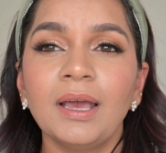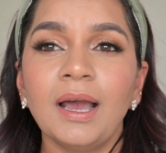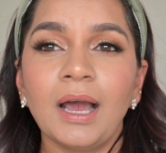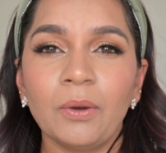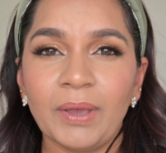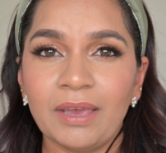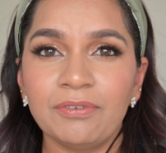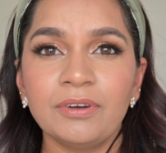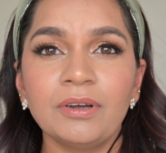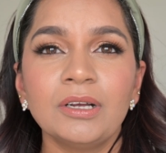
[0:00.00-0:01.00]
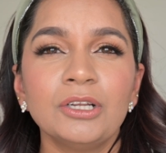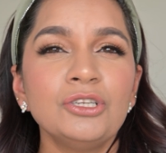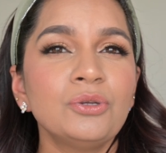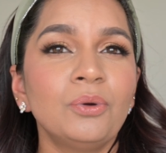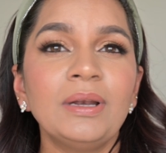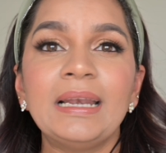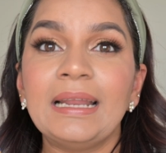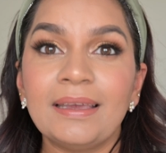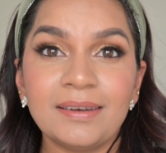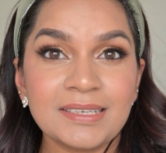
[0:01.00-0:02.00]
However, don't
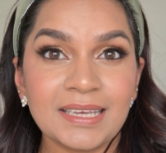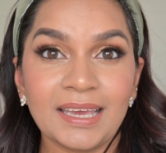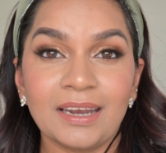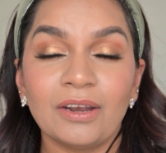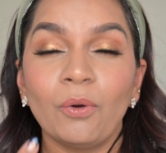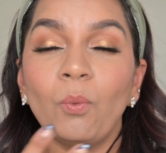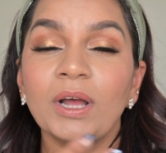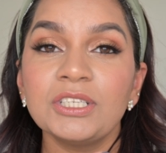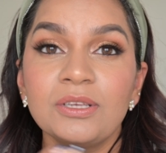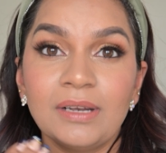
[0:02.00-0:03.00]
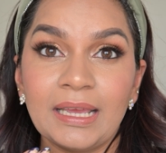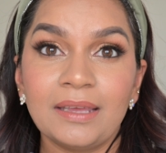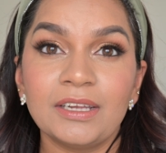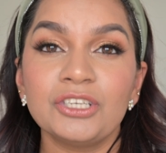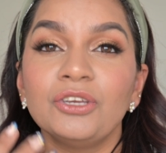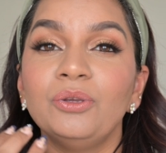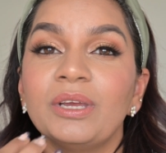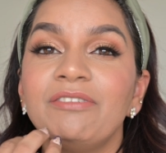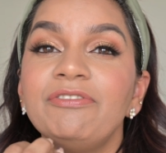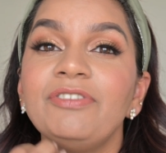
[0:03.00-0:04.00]
layer it again. Once you layer it, you
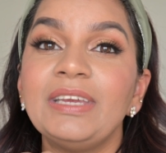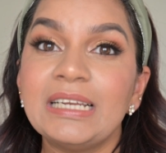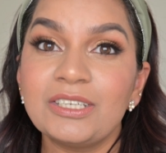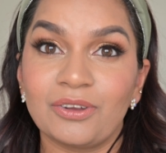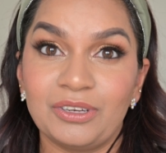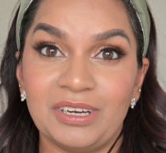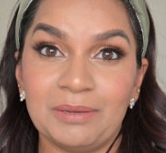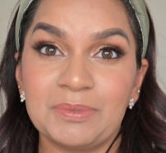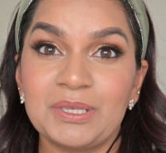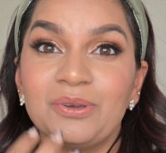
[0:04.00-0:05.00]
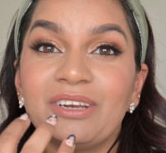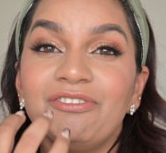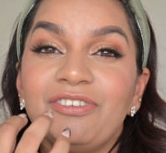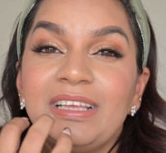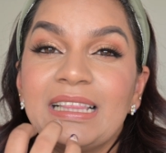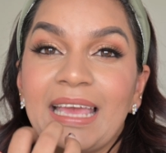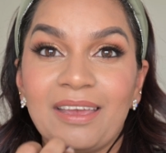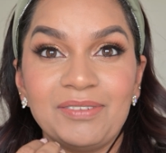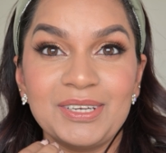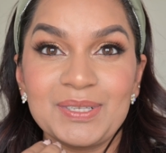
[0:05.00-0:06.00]
can feel it on your lips. You can feel the
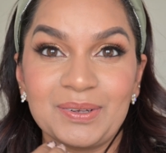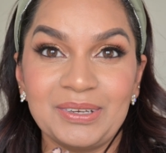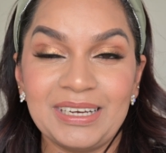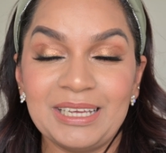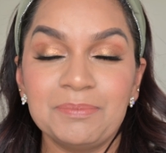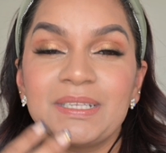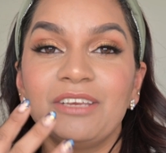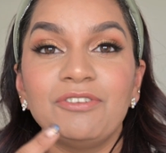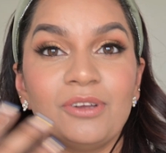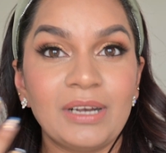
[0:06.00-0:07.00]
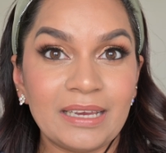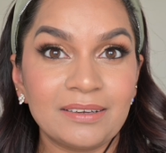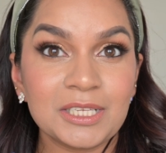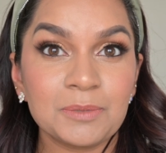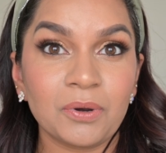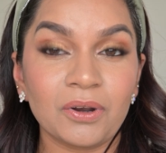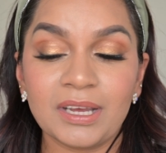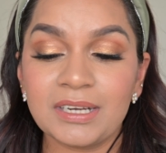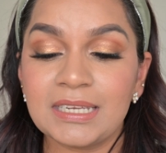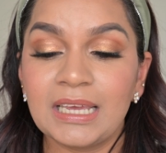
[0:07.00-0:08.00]
heaviness on your lips if you layer this
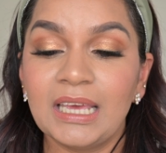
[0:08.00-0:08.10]
product.